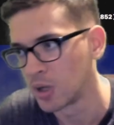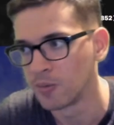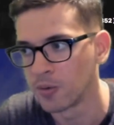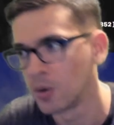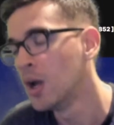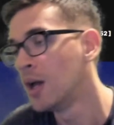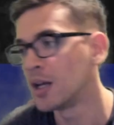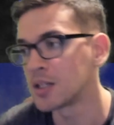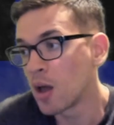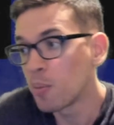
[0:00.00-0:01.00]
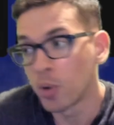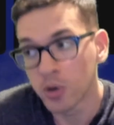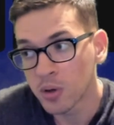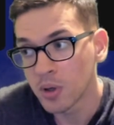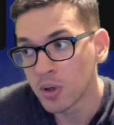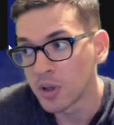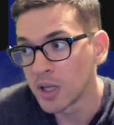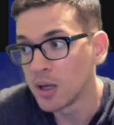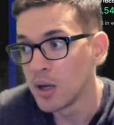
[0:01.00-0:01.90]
For example, currently,